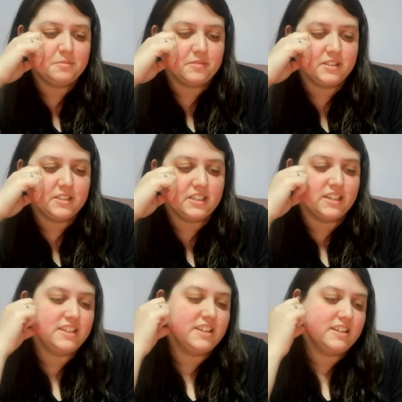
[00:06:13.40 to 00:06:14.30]

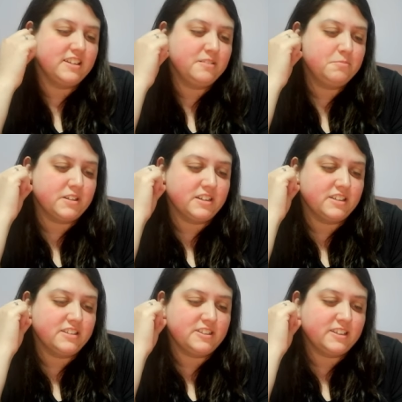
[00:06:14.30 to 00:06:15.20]
Sucking in but
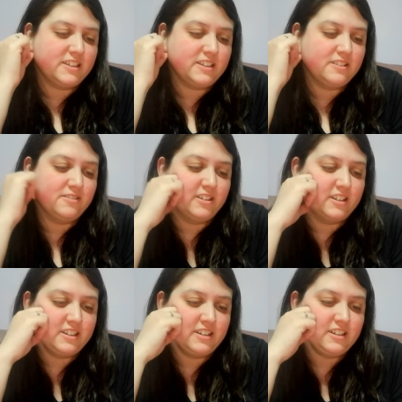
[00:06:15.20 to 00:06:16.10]
not drinking the
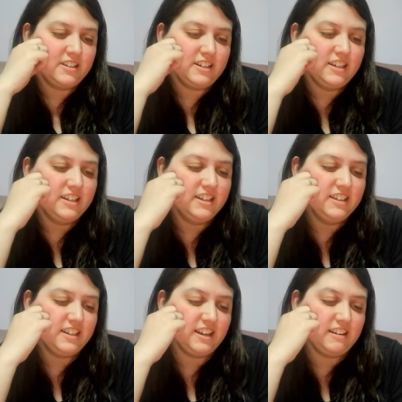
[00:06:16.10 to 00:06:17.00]
water.
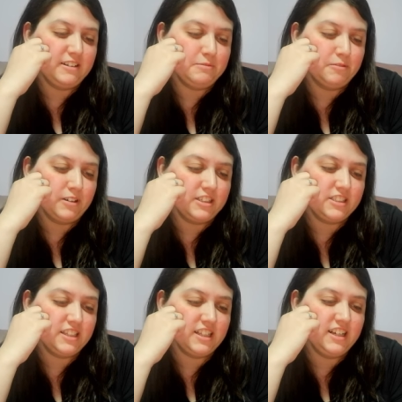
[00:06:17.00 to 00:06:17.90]
I'd
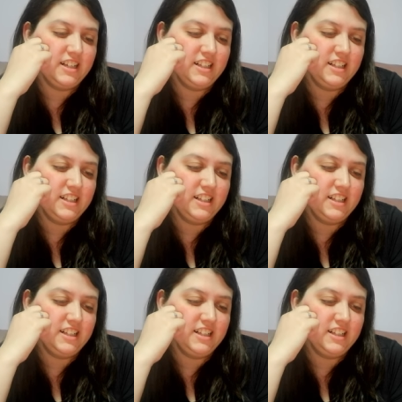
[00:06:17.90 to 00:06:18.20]
wash that.